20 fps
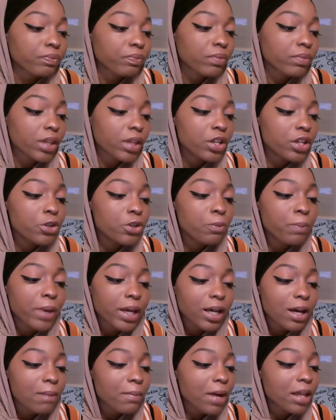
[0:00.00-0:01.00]
You pick
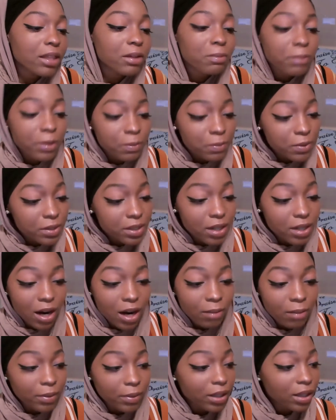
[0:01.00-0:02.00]
up other people's
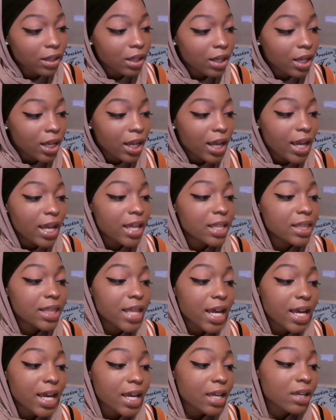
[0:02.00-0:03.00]
karma, and
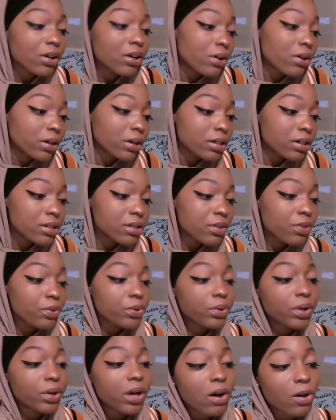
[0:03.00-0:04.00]
they yours
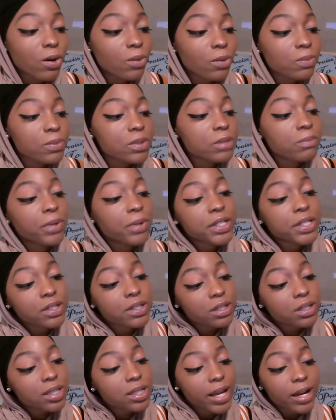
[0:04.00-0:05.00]
through combs,
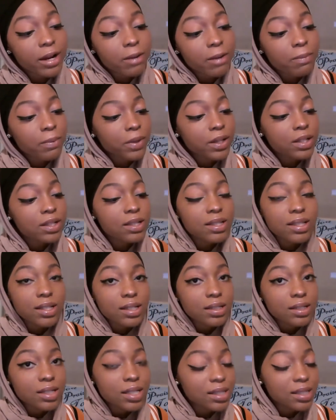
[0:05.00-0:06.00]
brushes, hairpins,
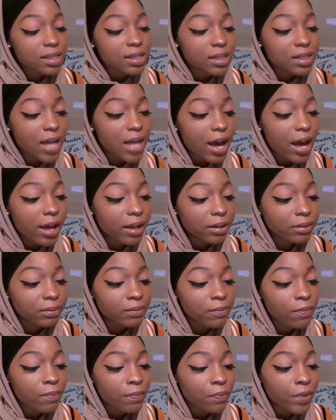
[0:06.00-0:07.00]
etc.
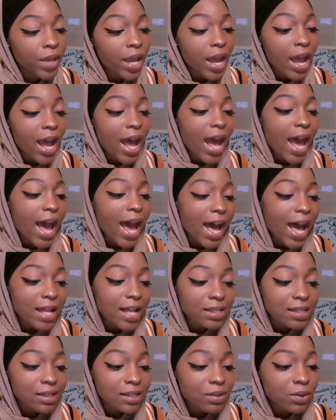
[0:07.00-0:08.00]

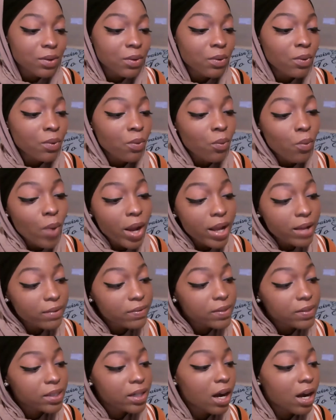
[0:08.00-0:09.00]
Hats, wave
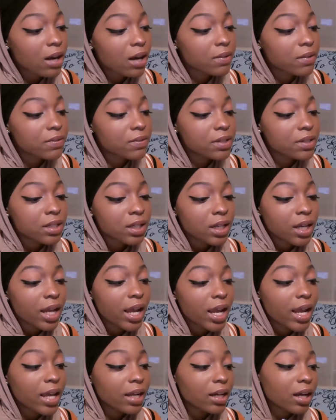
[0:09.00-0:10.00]
scarves,
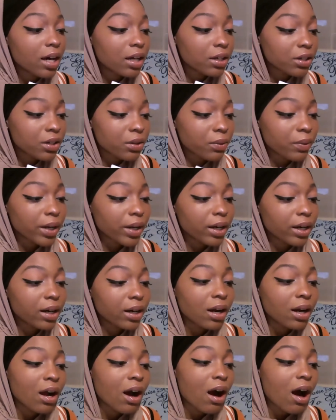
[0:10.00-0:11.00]
and
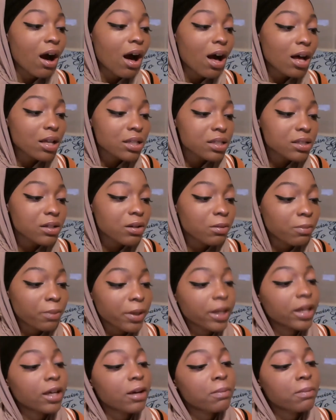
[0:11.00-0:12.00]
underwear also
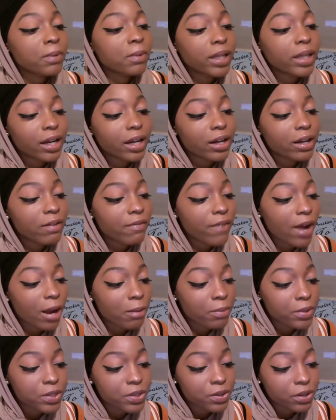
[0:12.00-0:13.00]
pick up and carry
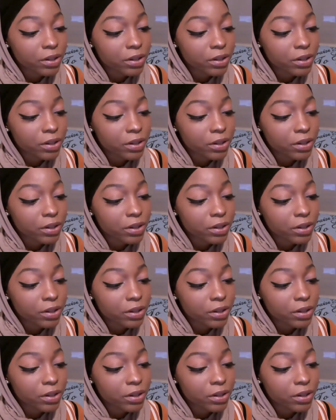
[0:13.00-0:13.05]
vibratory